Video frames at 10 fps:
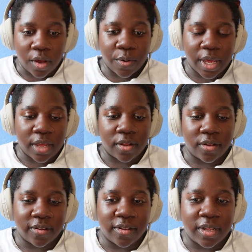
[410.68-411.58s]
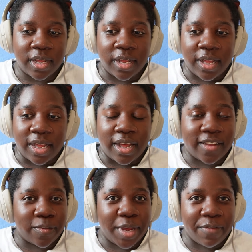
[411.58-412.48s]
Okay.
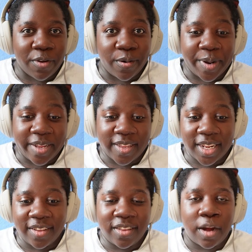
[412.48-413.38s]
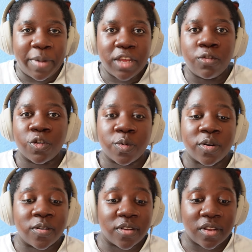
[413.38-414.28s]
As you may have noticed, this is not my
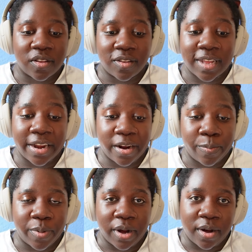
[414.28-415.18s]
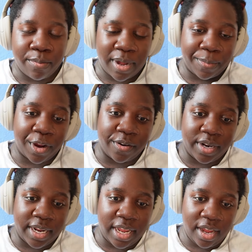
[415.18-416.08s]
usual setup. I'm
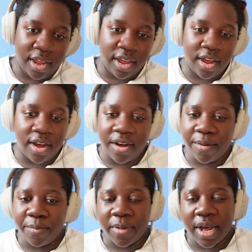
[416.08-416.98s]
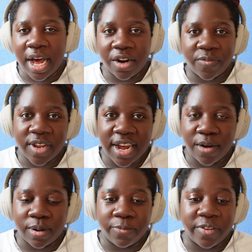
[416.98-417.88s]
currently out of
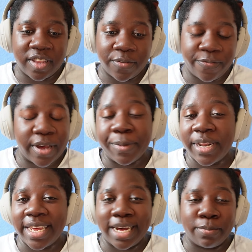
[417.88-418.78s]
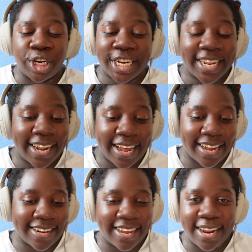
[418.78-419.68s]
town. I'm visiting family. I'm jet
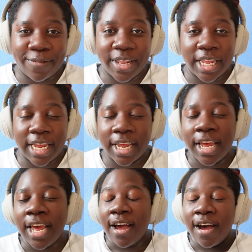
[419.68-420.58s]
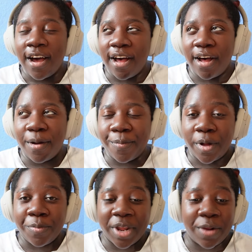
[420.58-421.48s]
lagged and everything.
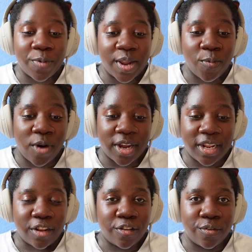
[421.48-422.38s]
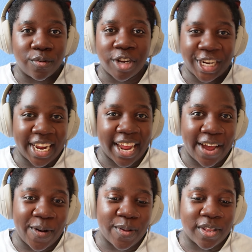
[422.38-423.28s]
But I really wanted to check
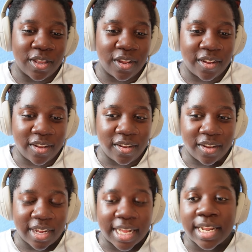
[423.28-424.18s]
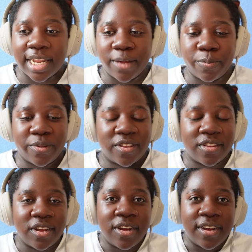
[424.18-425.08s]
out the clips.
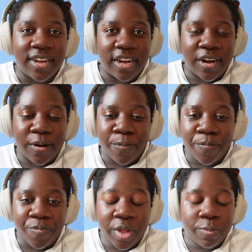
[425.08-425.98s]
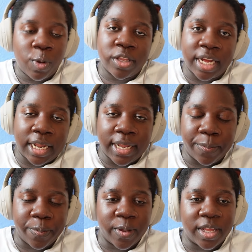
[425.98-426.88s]
The
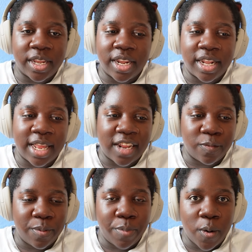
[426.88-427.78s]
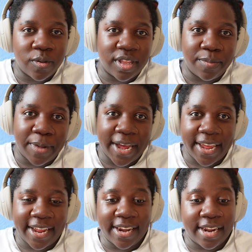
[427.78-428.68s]
clip that has been posted
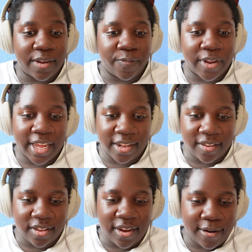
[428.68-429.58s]
by Netflix.